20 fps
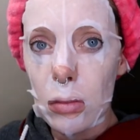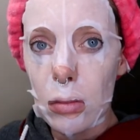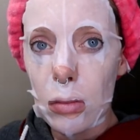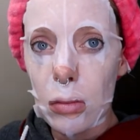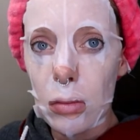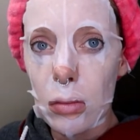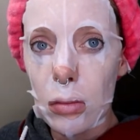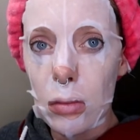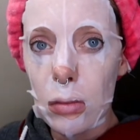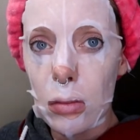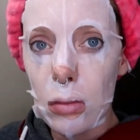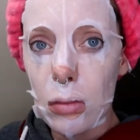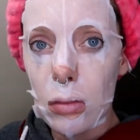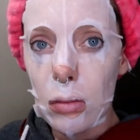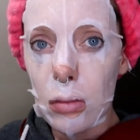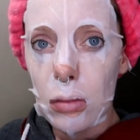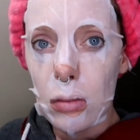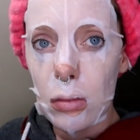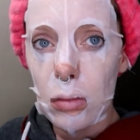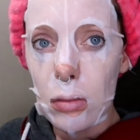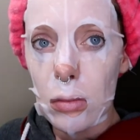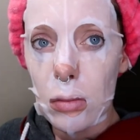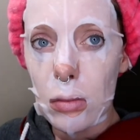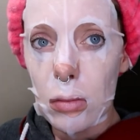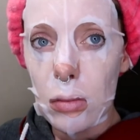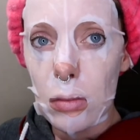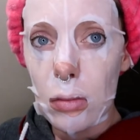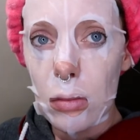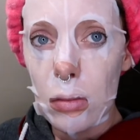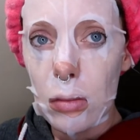
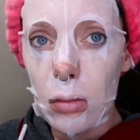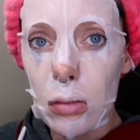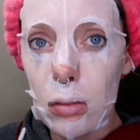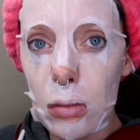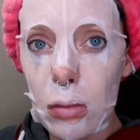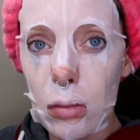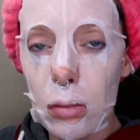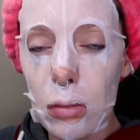(silence)